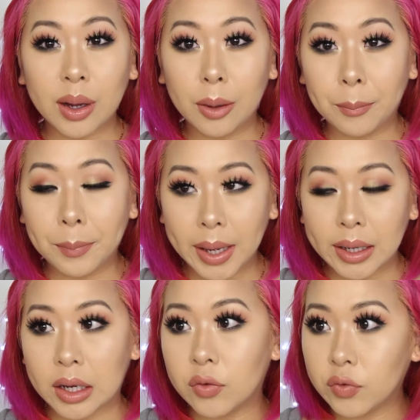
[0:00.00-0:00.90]
I'm
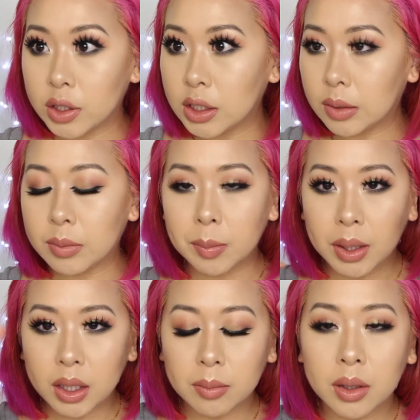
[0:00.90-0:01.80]
back. I finished up my
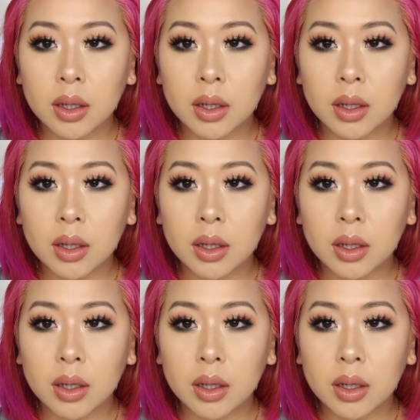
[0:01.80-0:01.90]
makeup,